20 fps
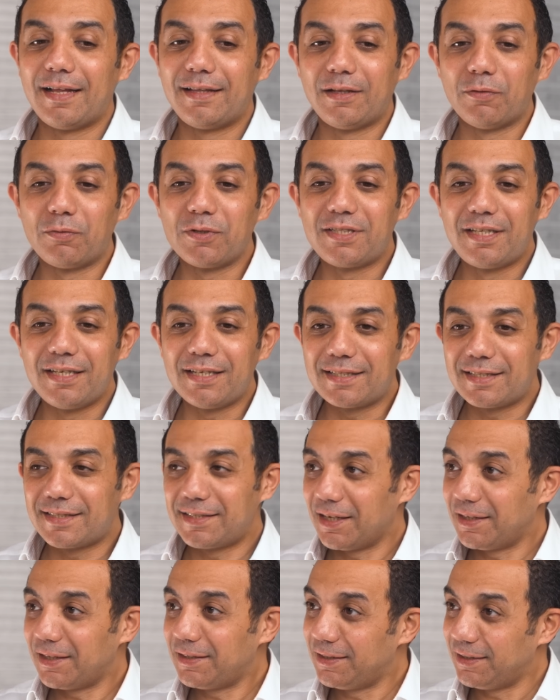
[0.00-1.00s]
There was this
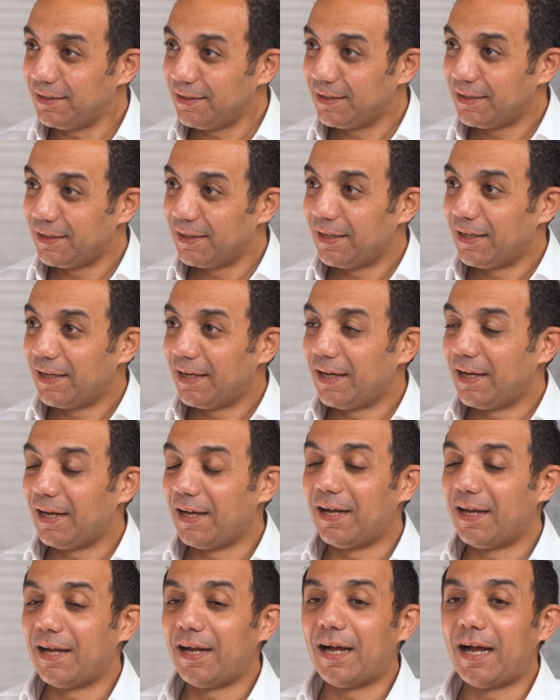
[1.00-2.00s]
study
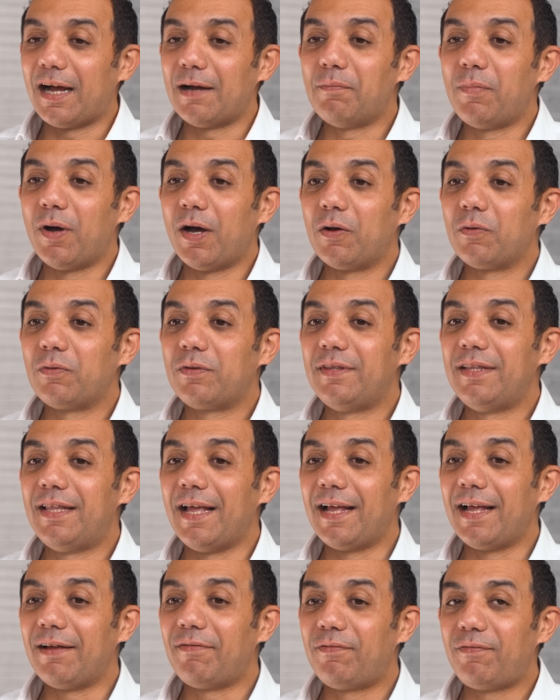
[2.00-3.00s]
about
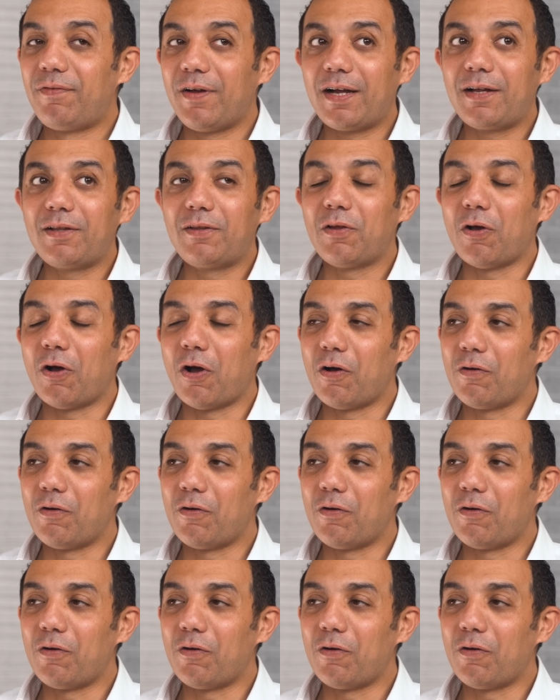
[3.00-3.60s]
the effect